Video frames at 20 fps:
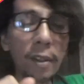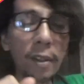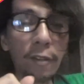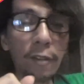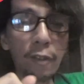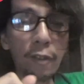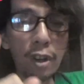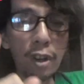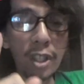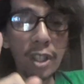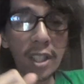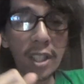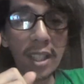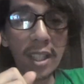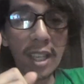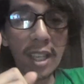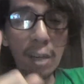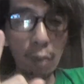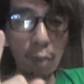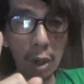the first
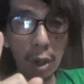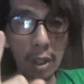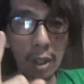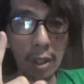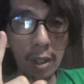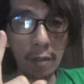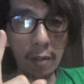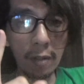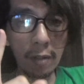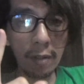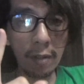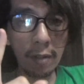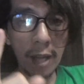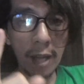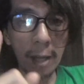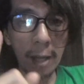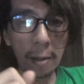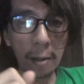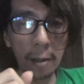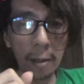keyword
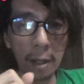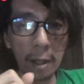that